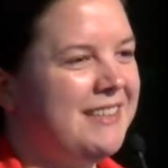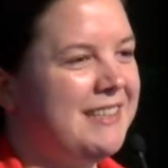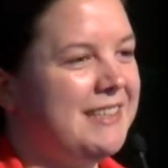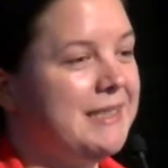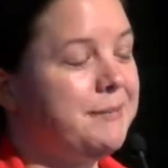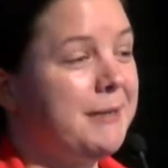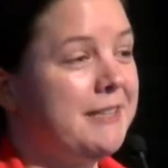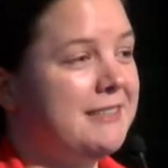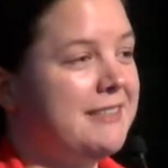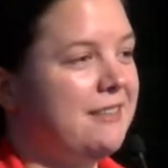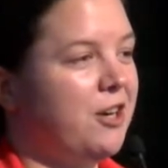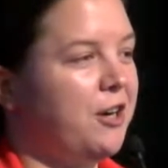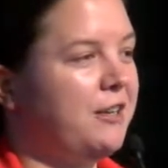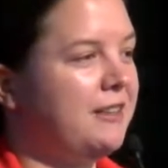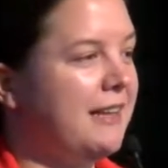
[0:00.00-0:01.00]
is because
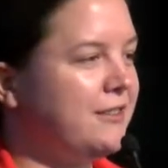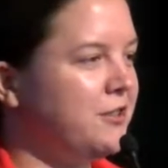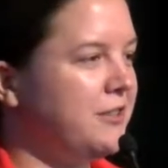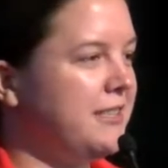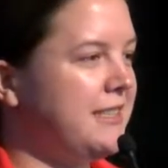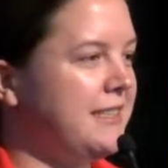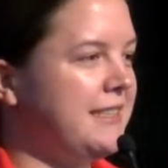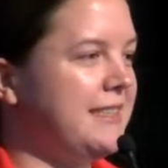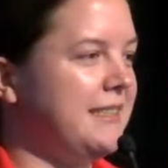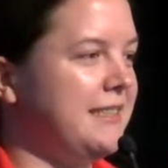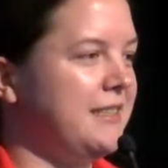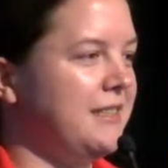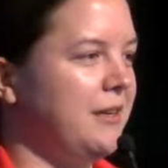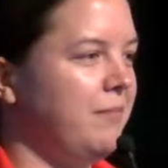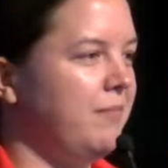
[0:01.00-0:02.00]
our electricity
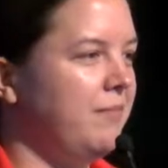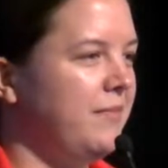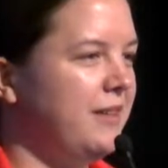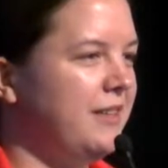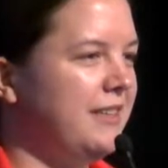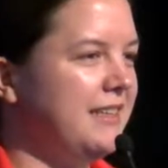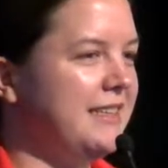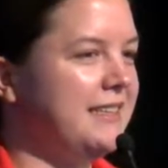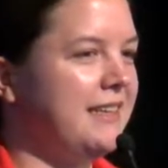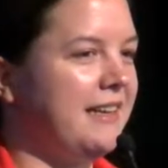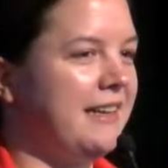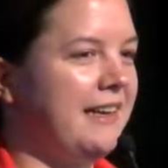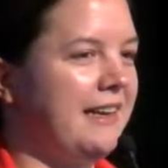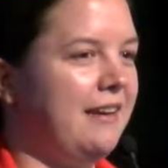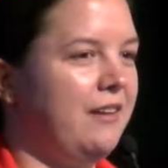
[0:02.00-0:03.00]
system is
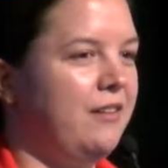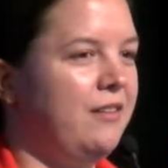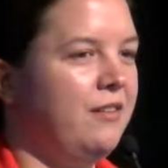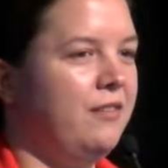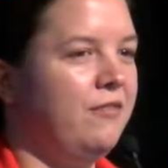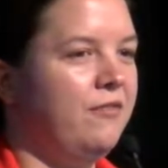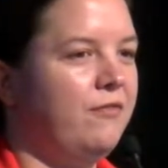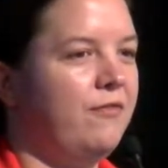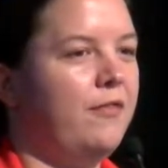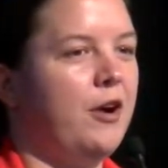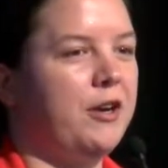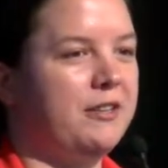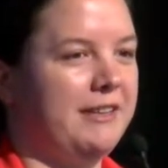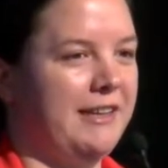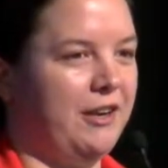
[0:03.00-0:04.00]
getting
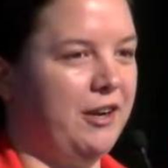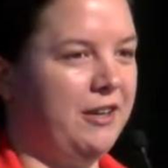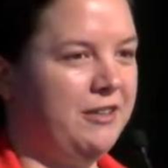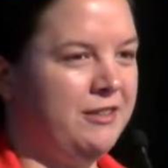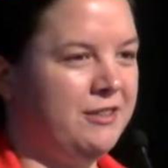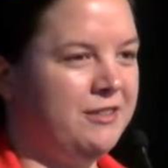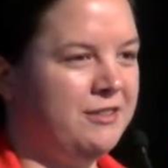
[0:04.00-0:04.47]
far cleaner,